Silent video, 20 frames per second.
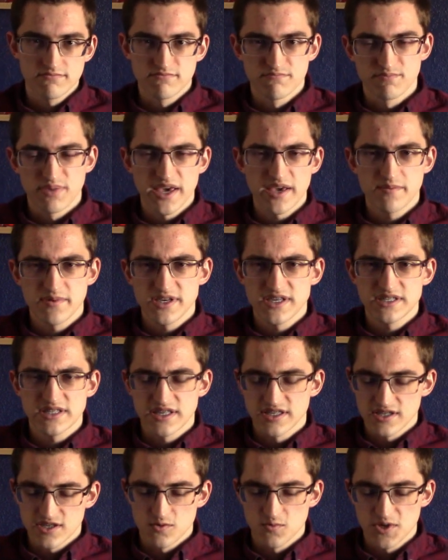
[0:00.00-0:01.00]
babies
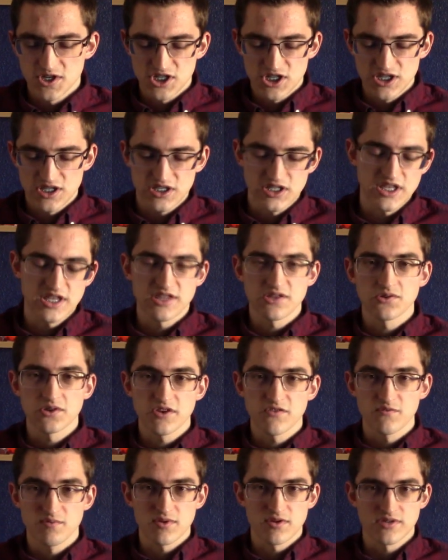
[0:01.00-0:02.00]
into the witches so that they'll
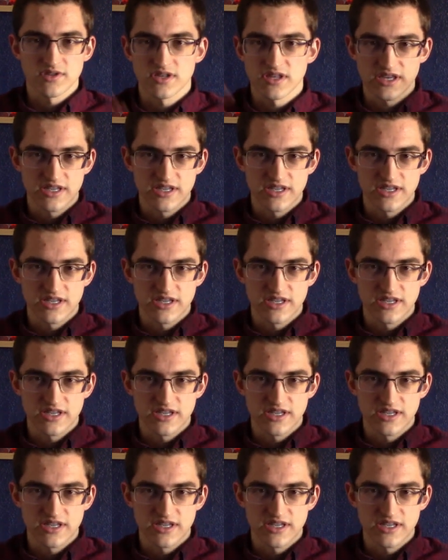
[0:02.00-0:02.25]
give birth to,